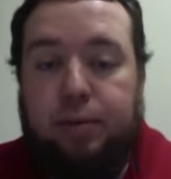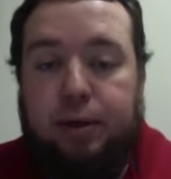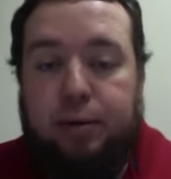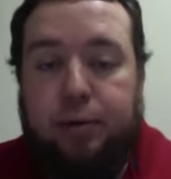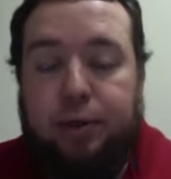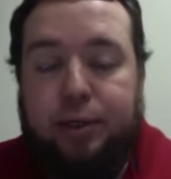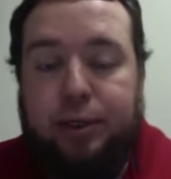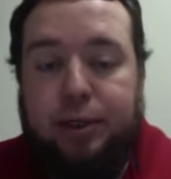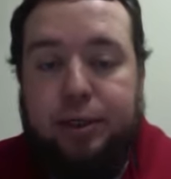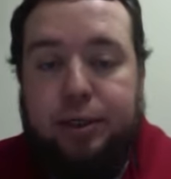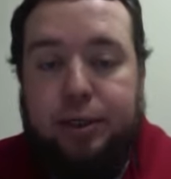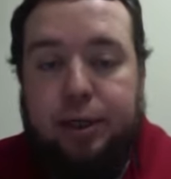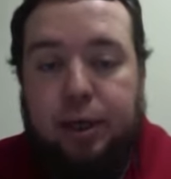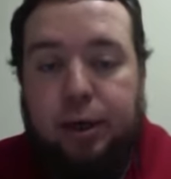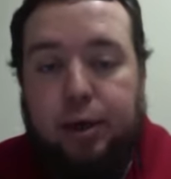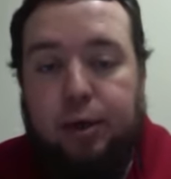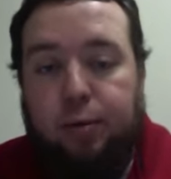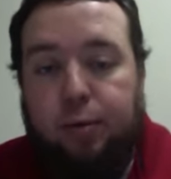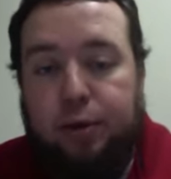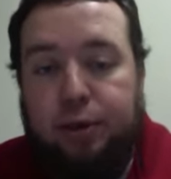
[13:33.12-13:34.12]

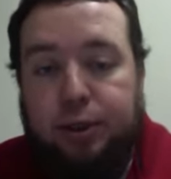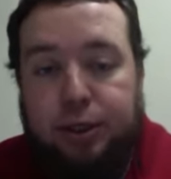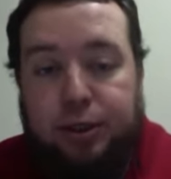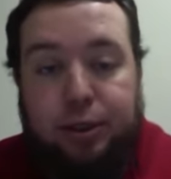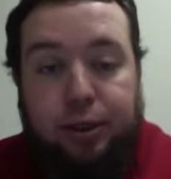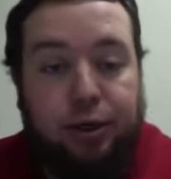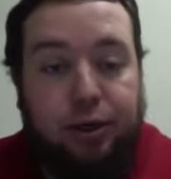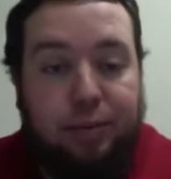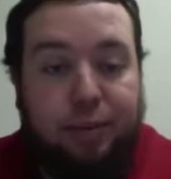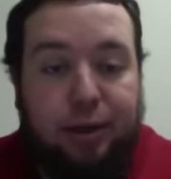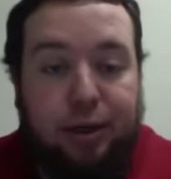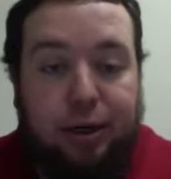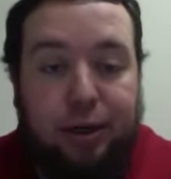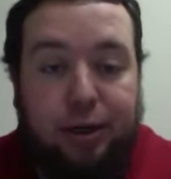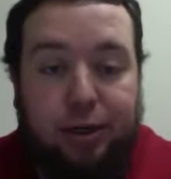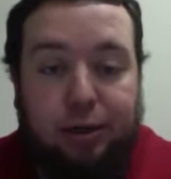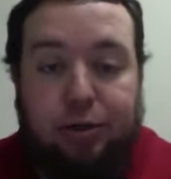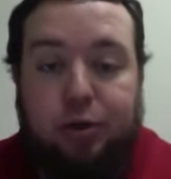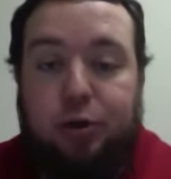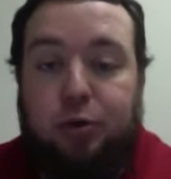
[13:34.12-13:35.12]
which is a little bit
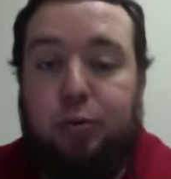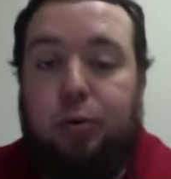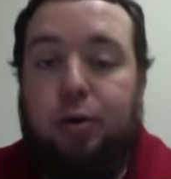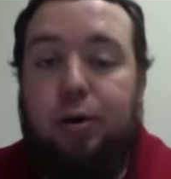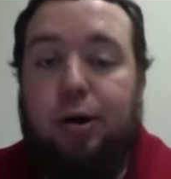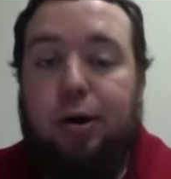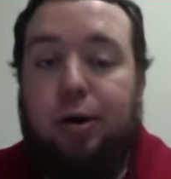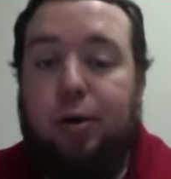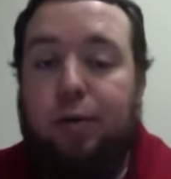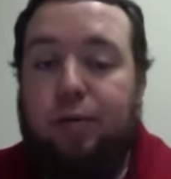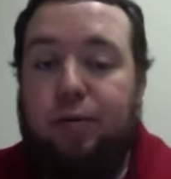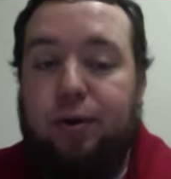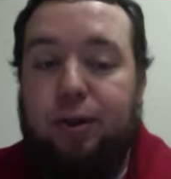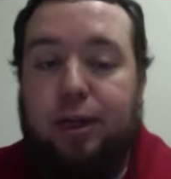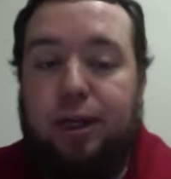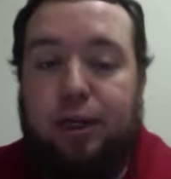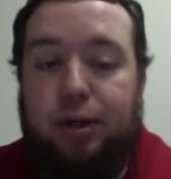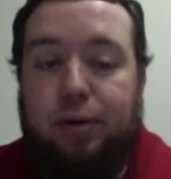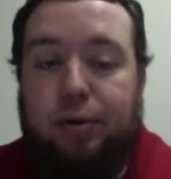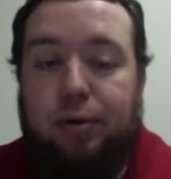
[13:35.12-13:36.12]
unusual.
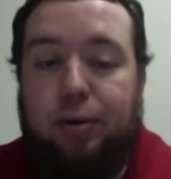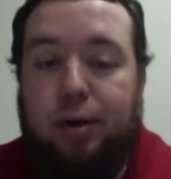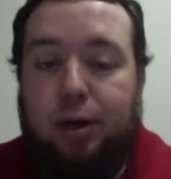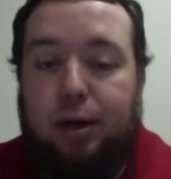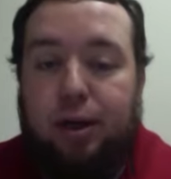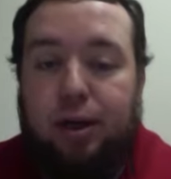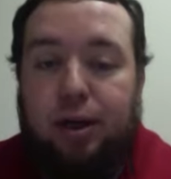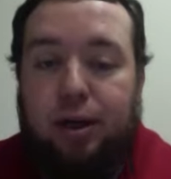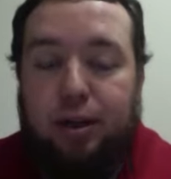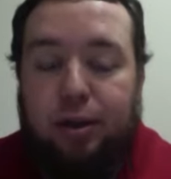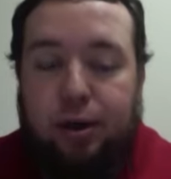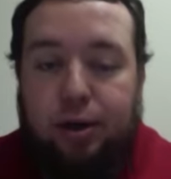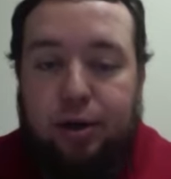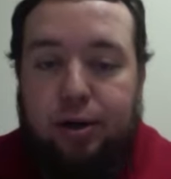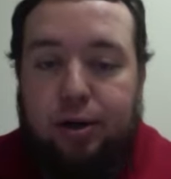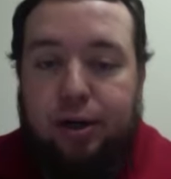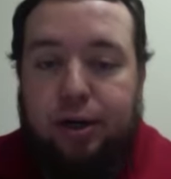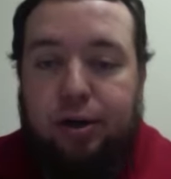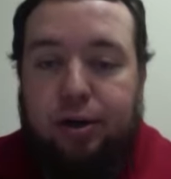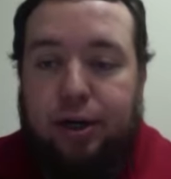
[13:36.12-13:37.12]
Hopefully you
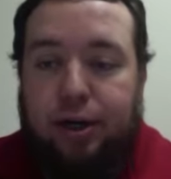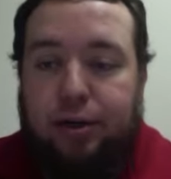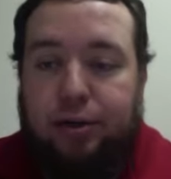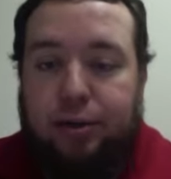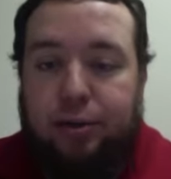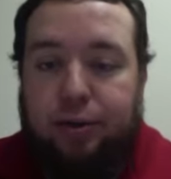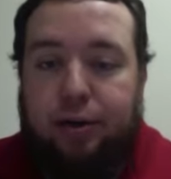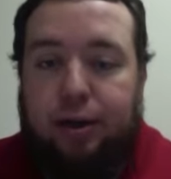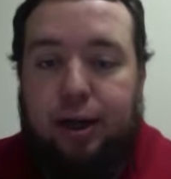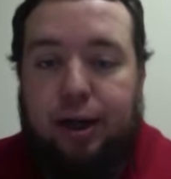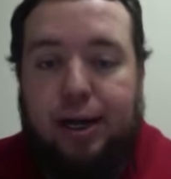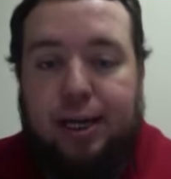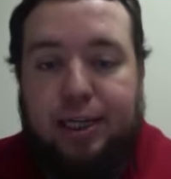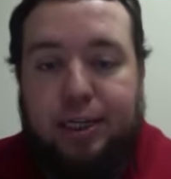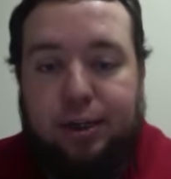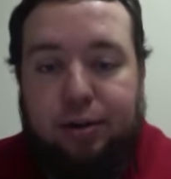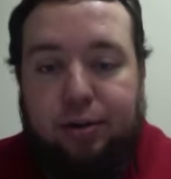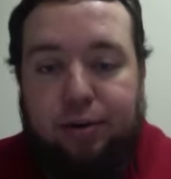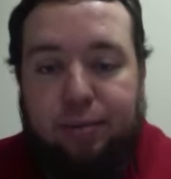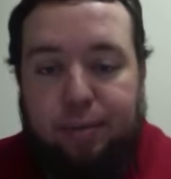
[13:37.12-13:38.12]
learned in your intro class
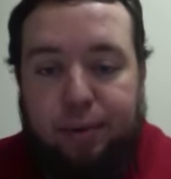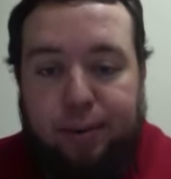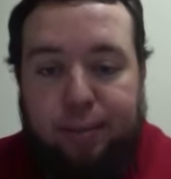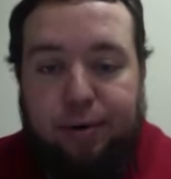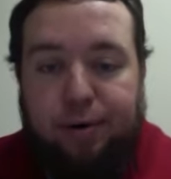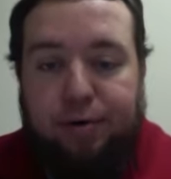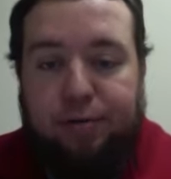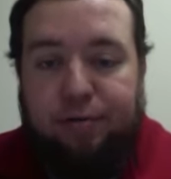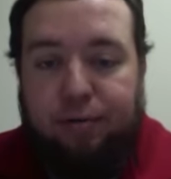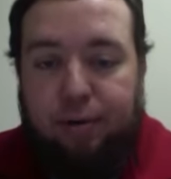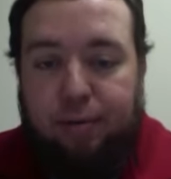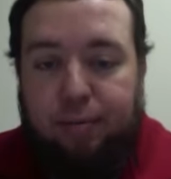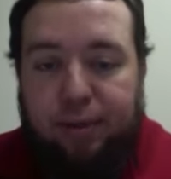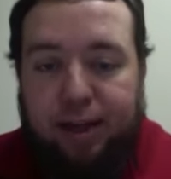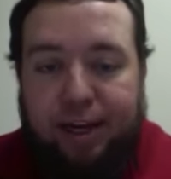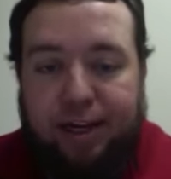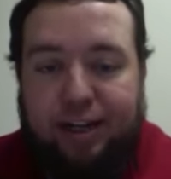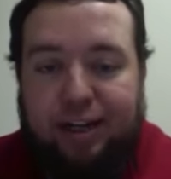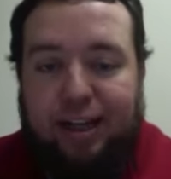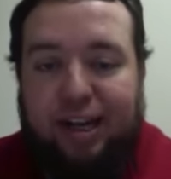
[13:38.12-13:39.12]
and remember from
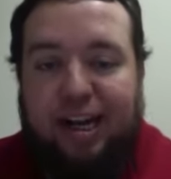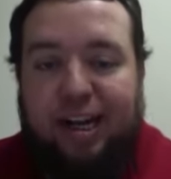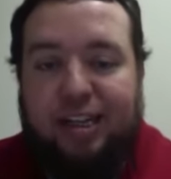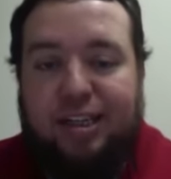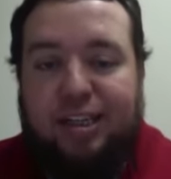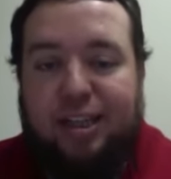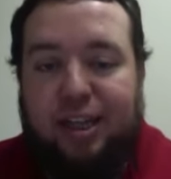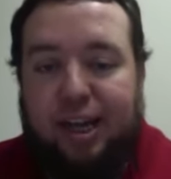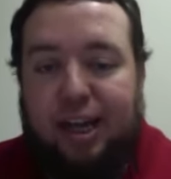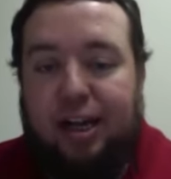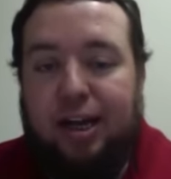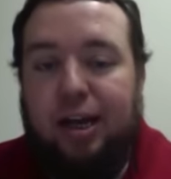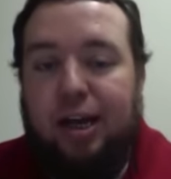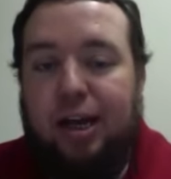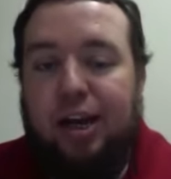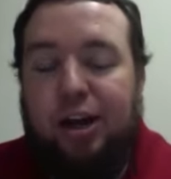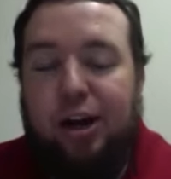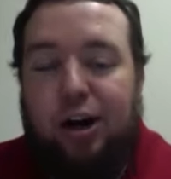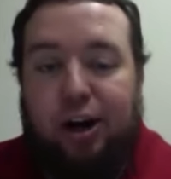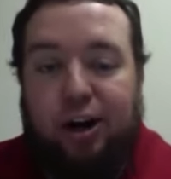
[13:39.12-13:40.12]
that class that
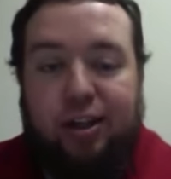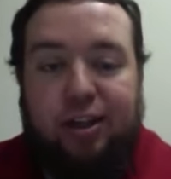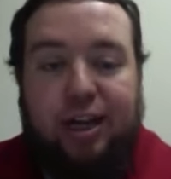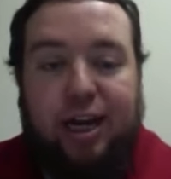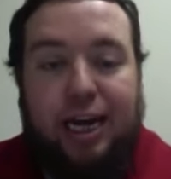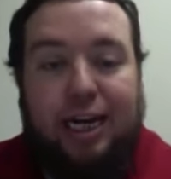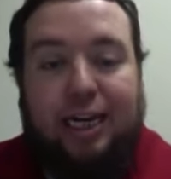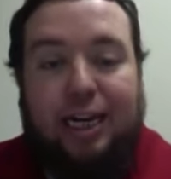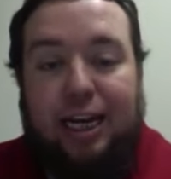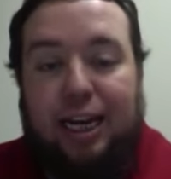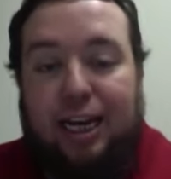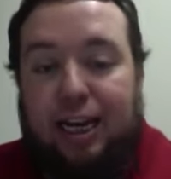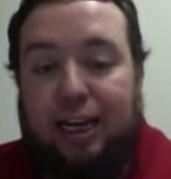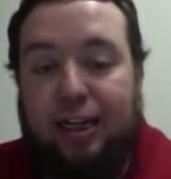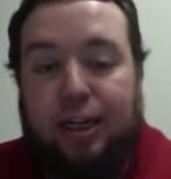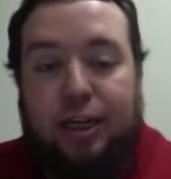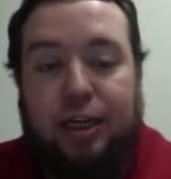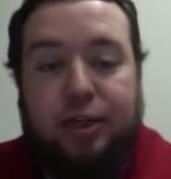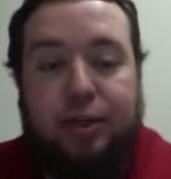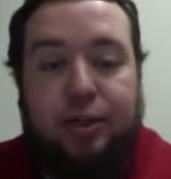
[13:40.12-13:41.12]
unlike
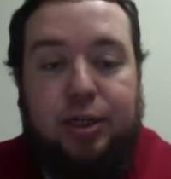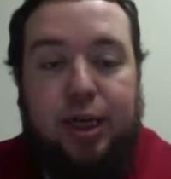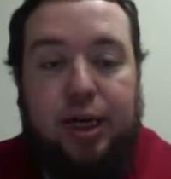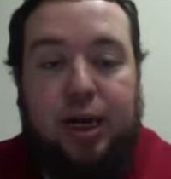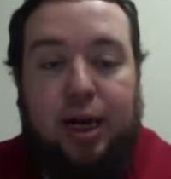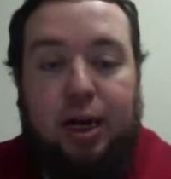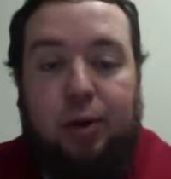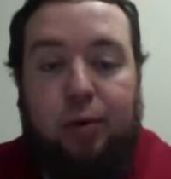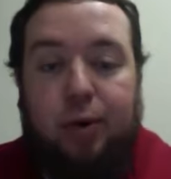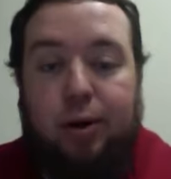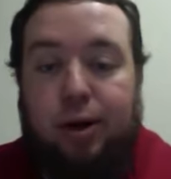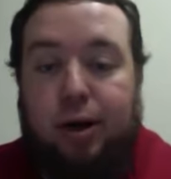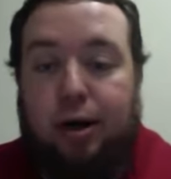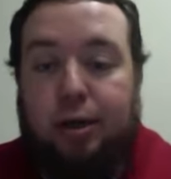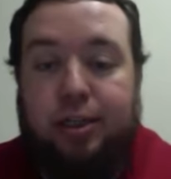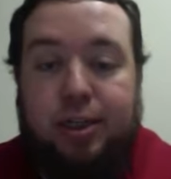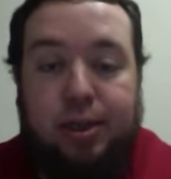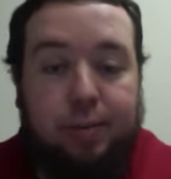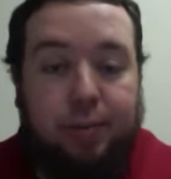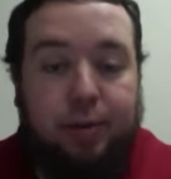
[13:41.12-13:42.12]
English, where our
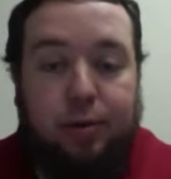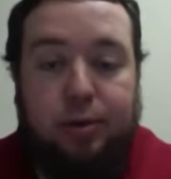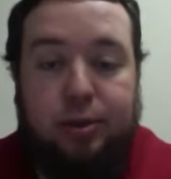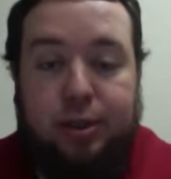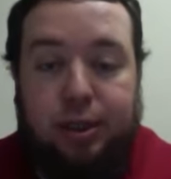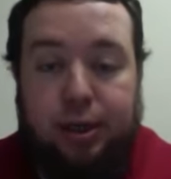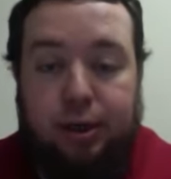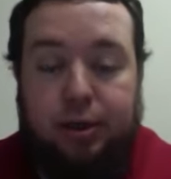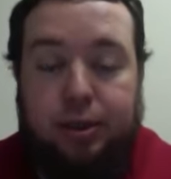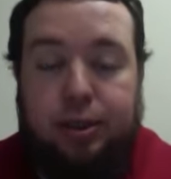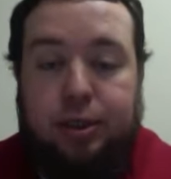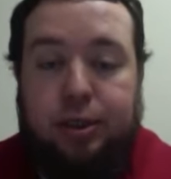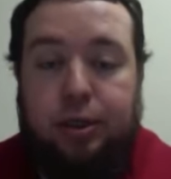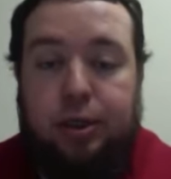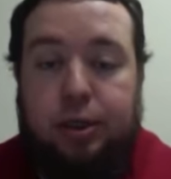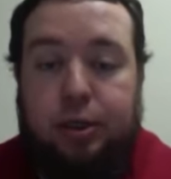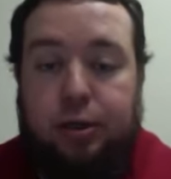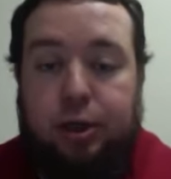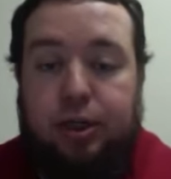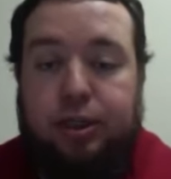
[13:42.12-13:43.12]
typical sentence
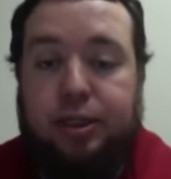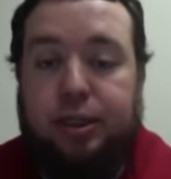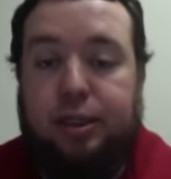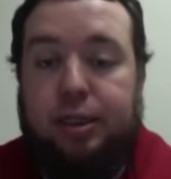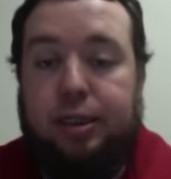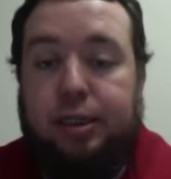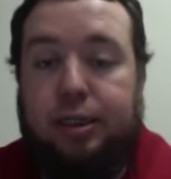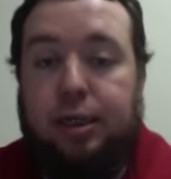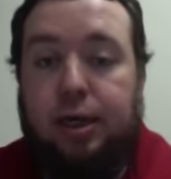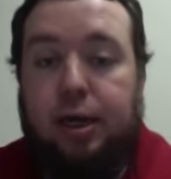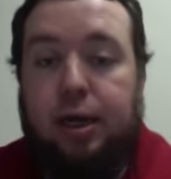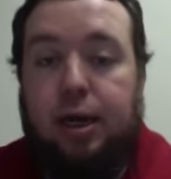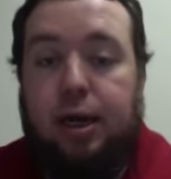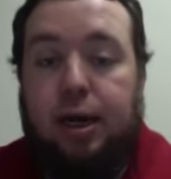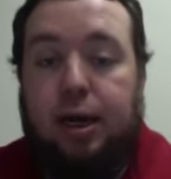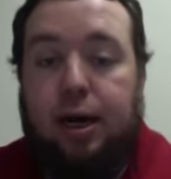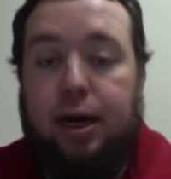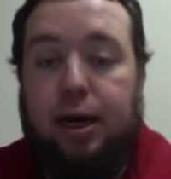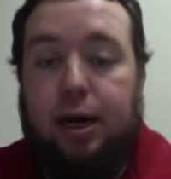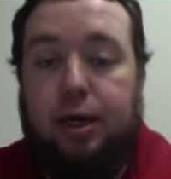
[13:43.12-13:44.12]
construction is
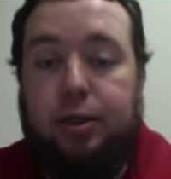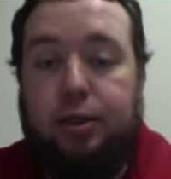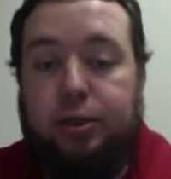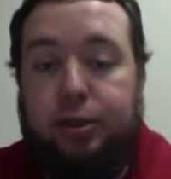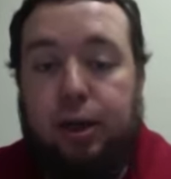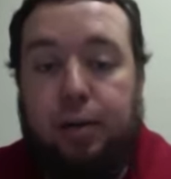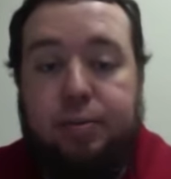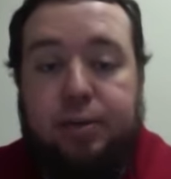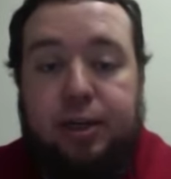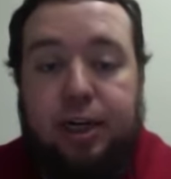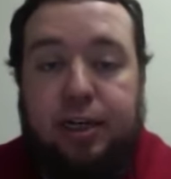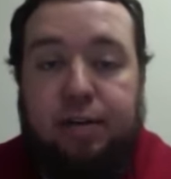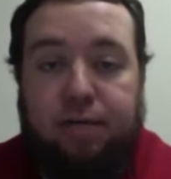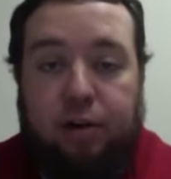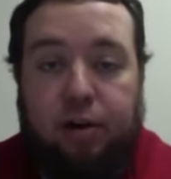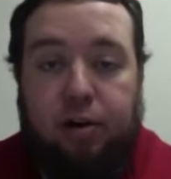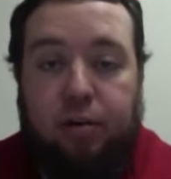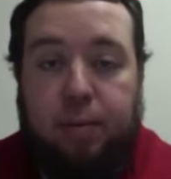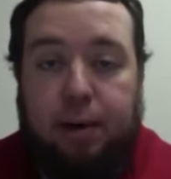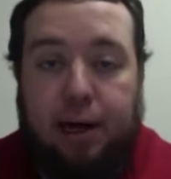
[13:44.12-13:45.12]
subject,
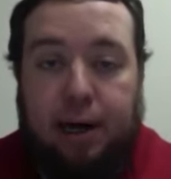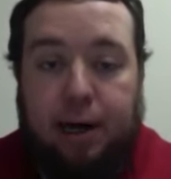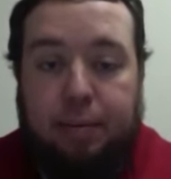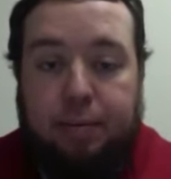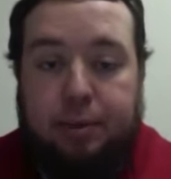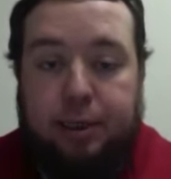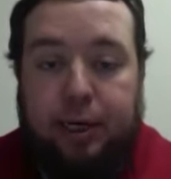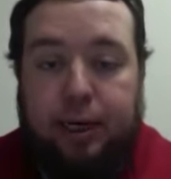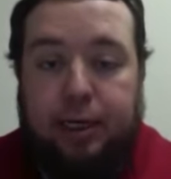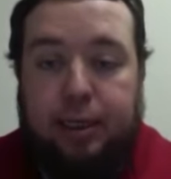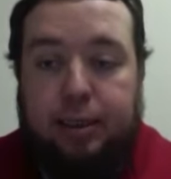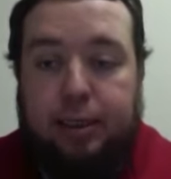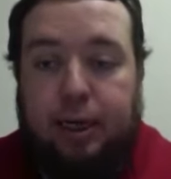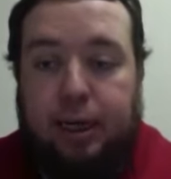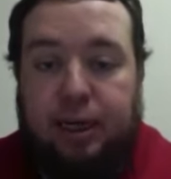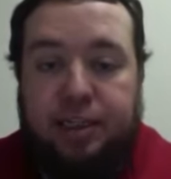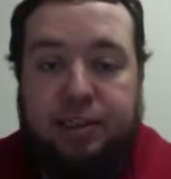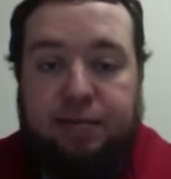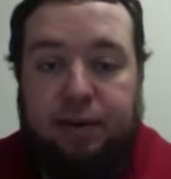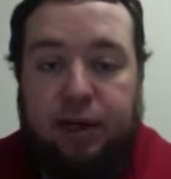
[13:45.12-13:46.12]
verb, object,
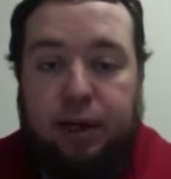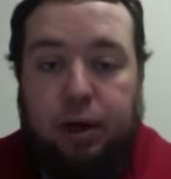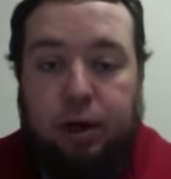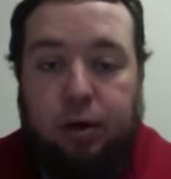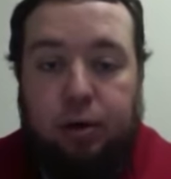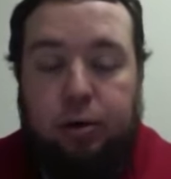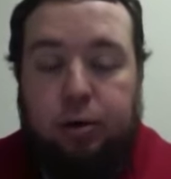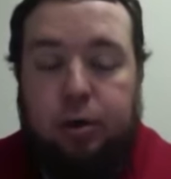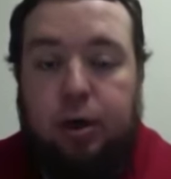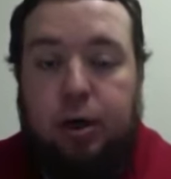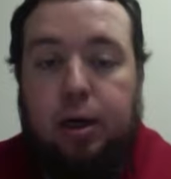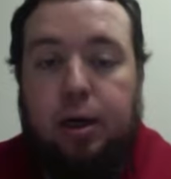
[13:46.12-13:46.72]
SVO,